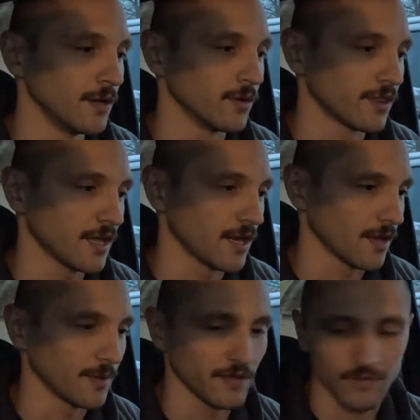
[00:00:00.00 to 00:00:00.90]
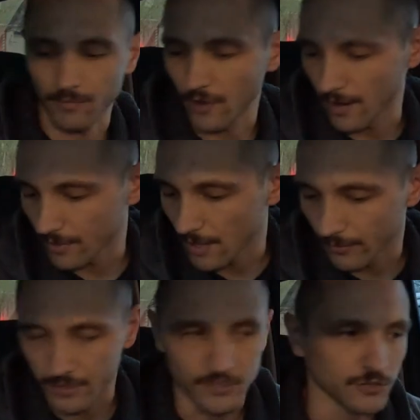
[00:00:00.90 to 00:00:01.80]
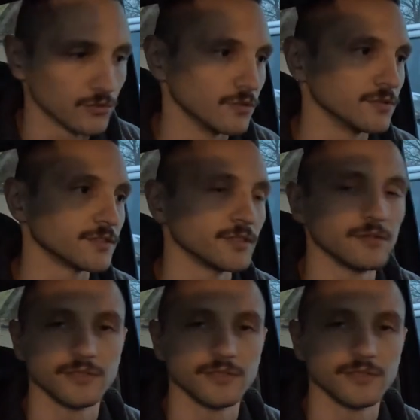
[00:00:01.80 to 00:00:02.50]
with that, I'm gonna have to grab a couple extra tools,